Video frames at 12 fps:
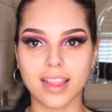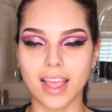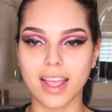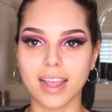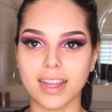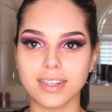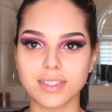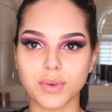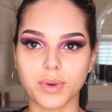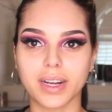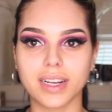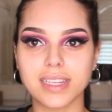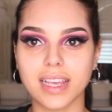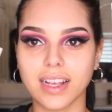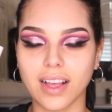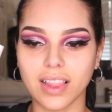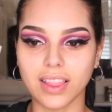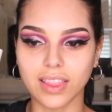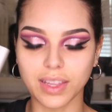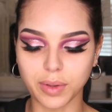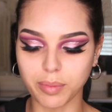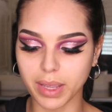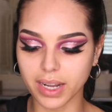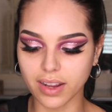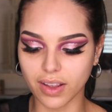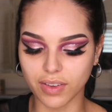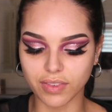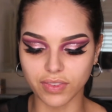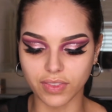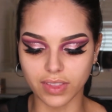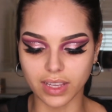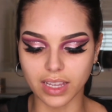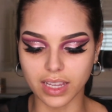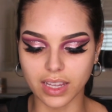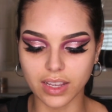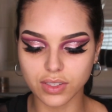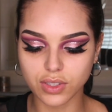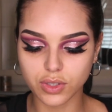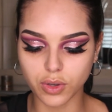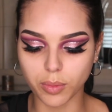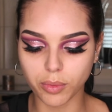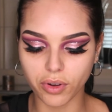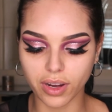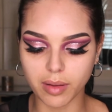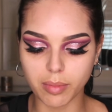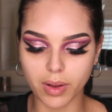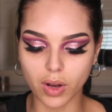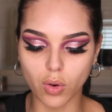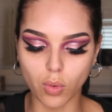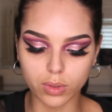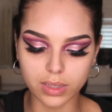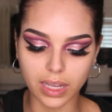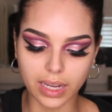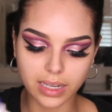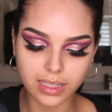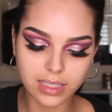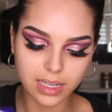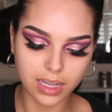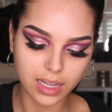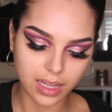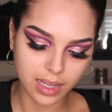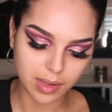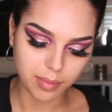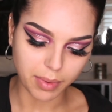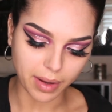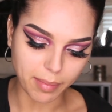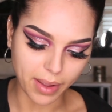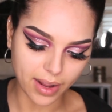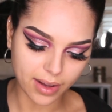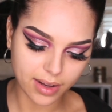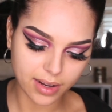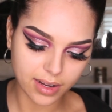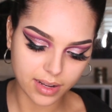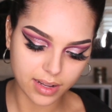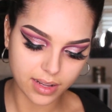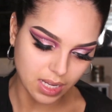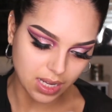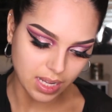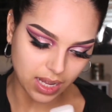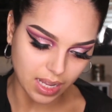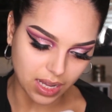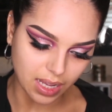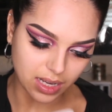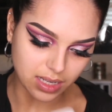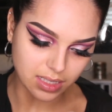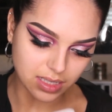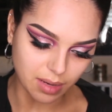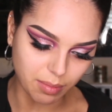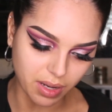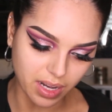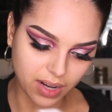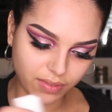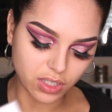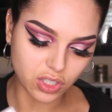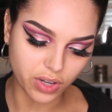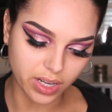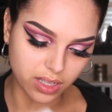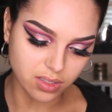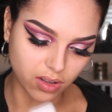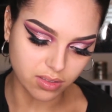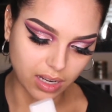And we're going to take a little bit of the Strobe Cream Gold Light by MAC. And I'm going to have to drag this all